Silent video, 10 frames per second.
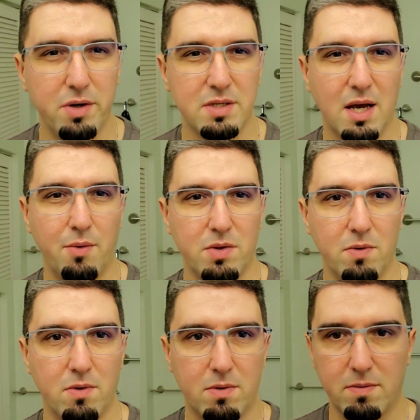curious how it
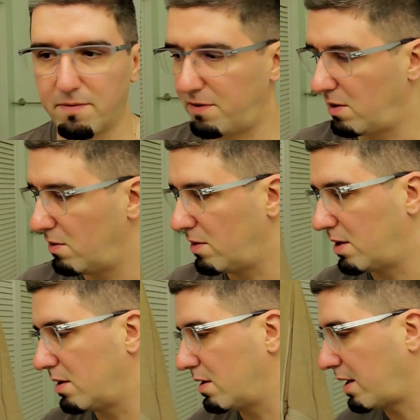will feel
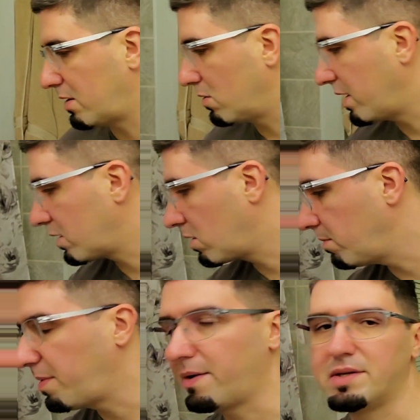in a head-to-head
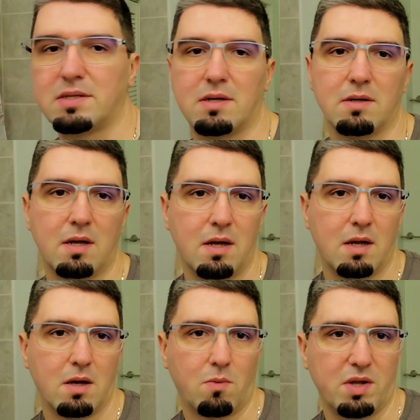comparison
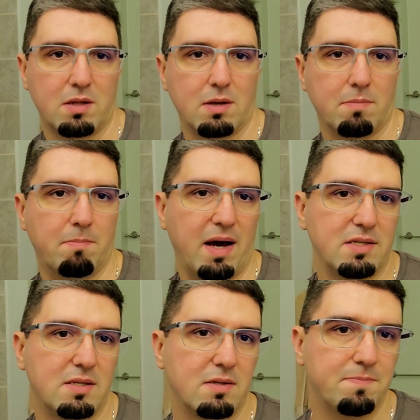with the
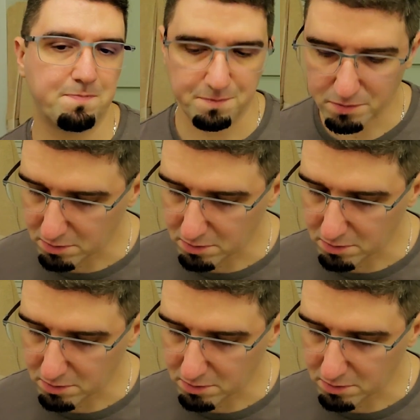Bison,